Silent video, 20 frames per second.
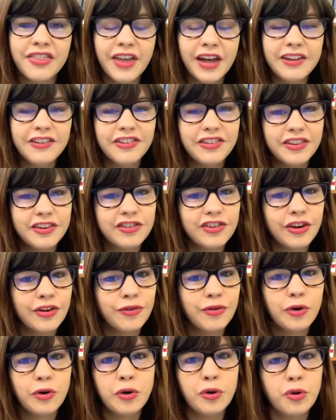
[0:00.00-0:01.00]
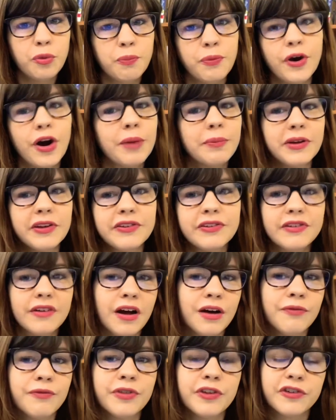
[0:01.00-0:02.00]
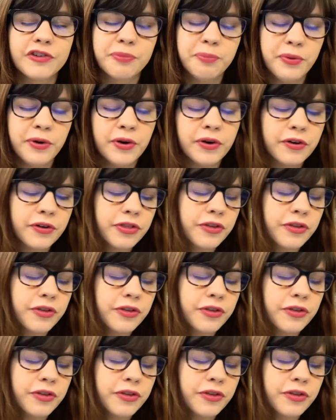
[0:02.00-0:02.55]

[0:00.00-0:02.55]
that's the general premise of this book.